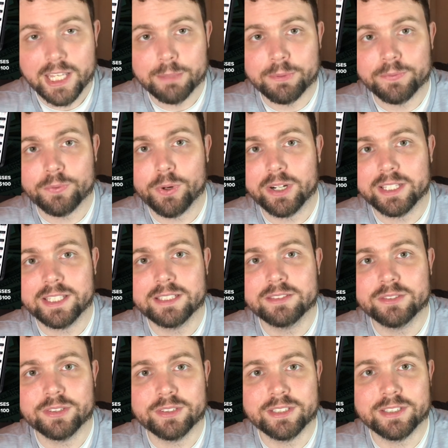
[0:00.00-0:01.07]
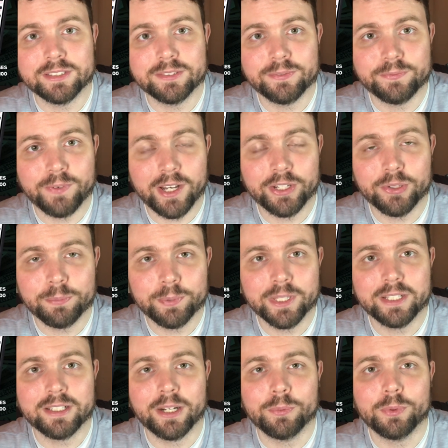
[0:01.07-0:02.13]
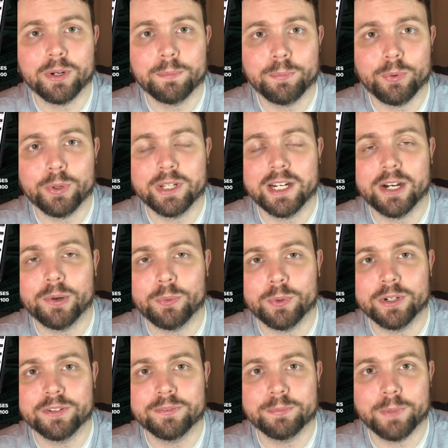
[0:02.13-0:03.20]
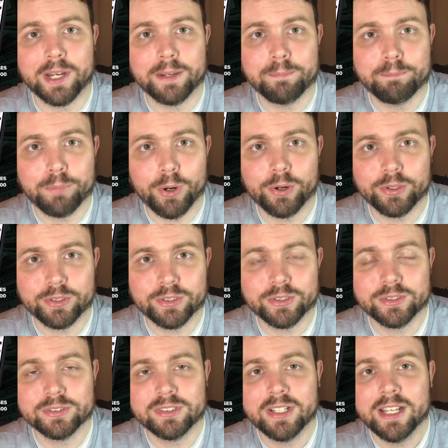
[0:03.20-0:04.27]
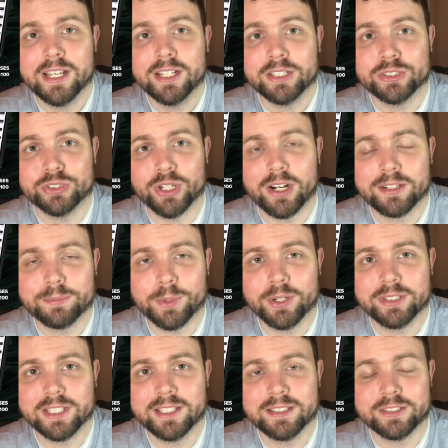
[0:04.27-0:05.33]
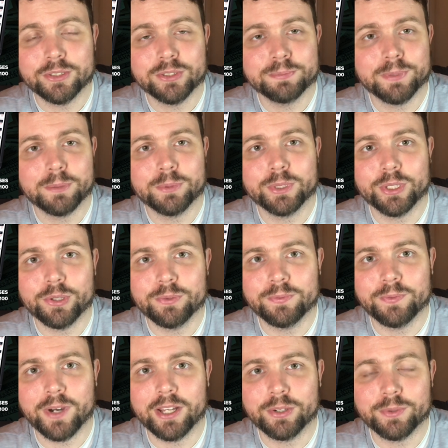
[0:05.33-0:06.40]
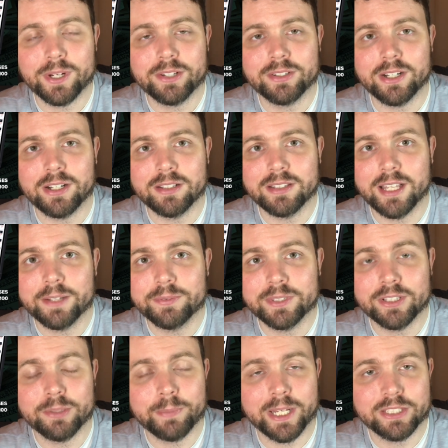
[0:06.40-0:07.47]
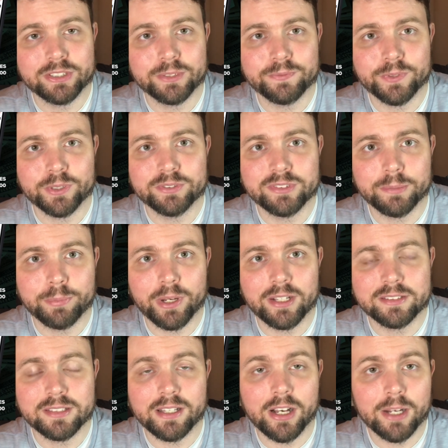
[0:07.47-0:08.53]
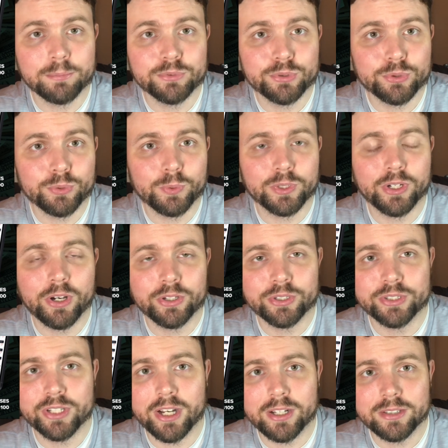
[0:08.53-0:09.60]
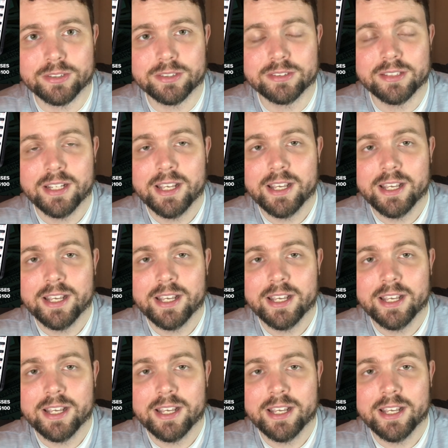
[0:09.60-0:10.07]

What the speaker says: And before I get into this final pick, I want to point out one of my partners, JOCKMKT. Use promo code FINALROUND11. They'll match your first deposit up to $100.